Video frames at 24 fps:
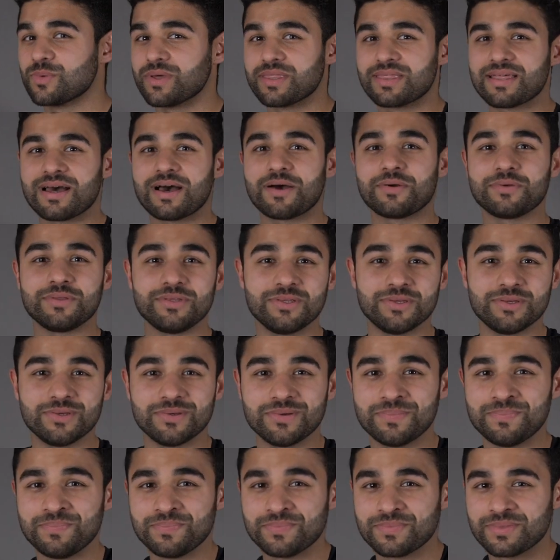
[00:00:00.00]
without
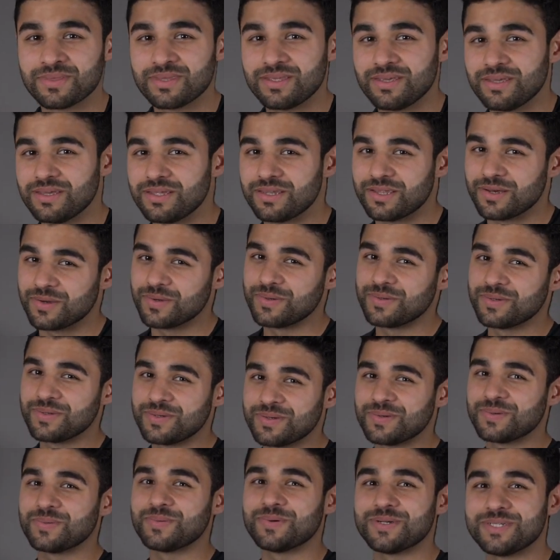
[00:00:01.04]
you, you know,
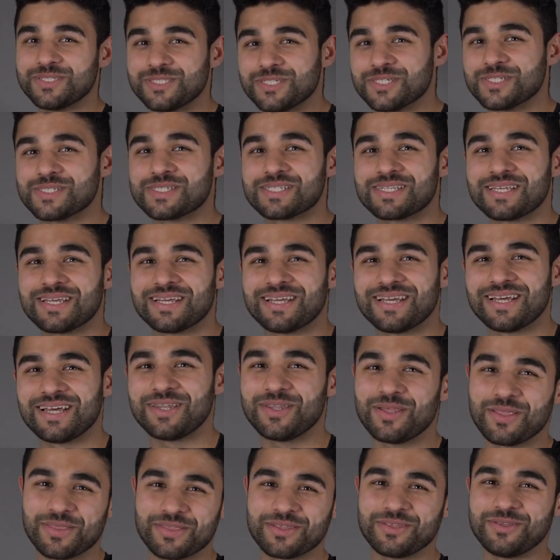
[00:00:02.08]
we're just
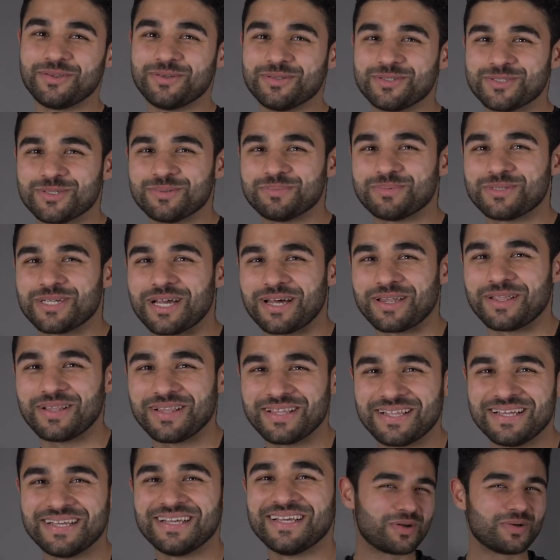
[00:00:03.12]
another YouTube channel.
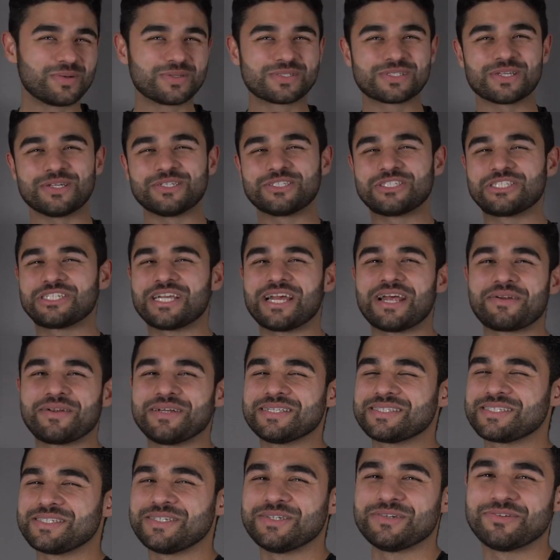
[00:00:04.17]
Also share
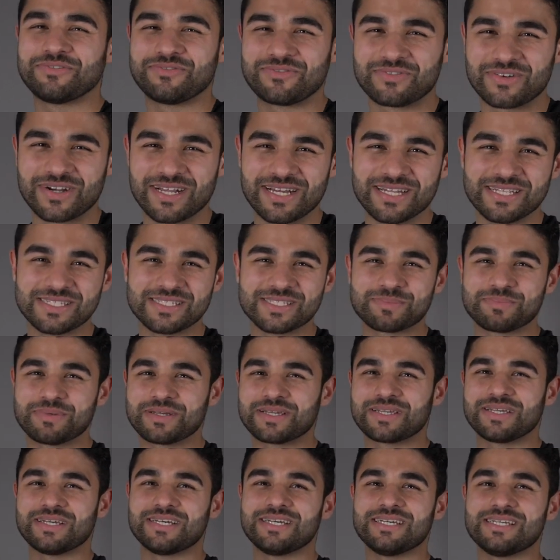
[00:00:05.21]
it to your friends
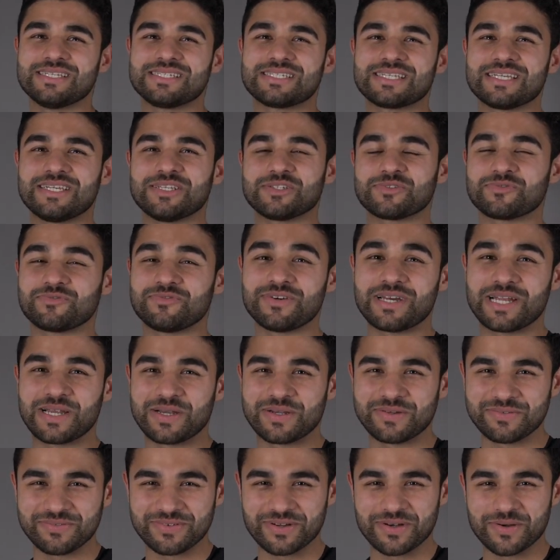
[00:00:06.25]
because it's
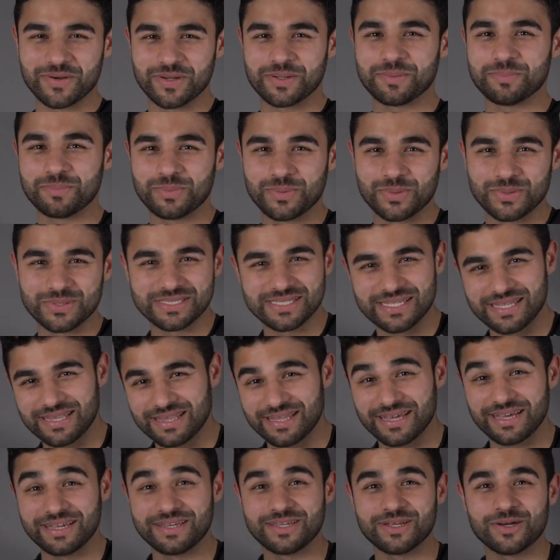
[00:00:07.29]
very, very important
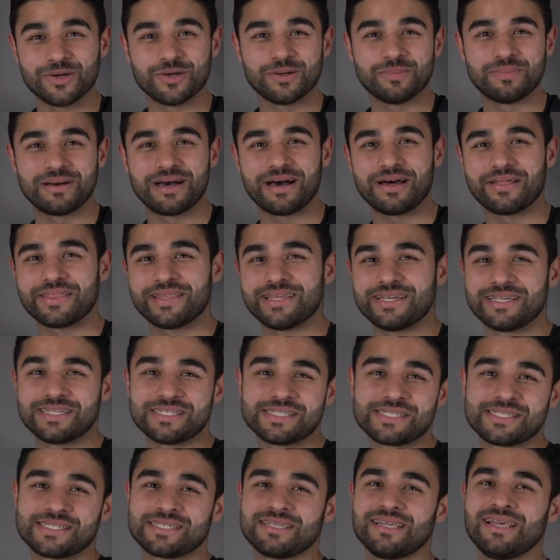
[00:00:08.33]
they know about
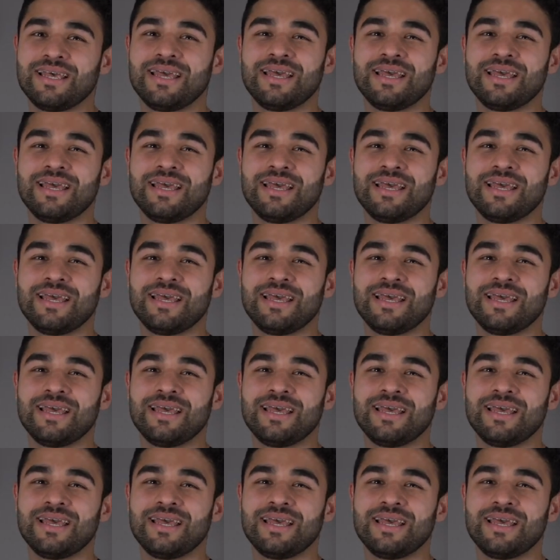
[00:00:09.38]
this,